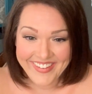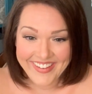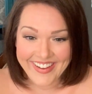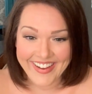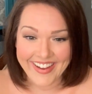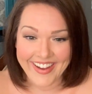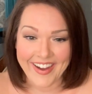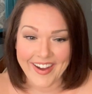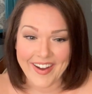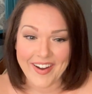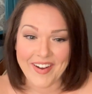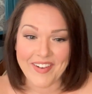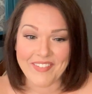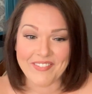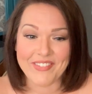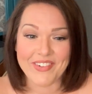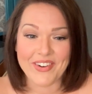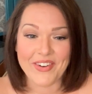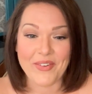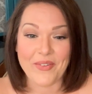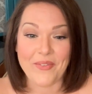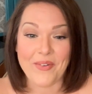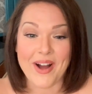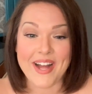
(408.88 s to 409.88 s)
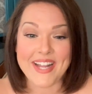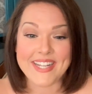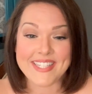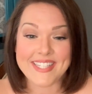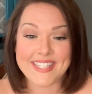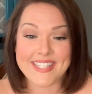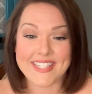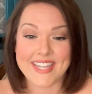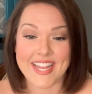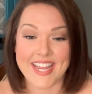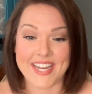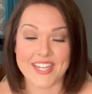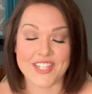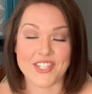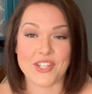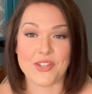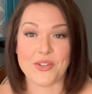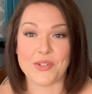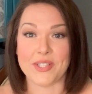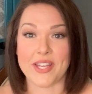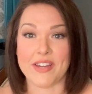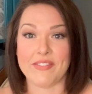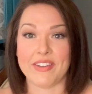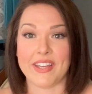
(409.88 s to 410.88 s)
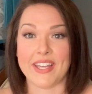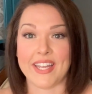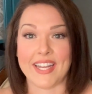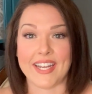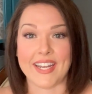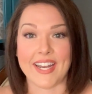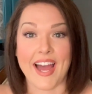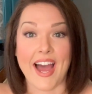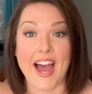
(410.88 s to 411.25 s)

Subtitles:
What state do you live in?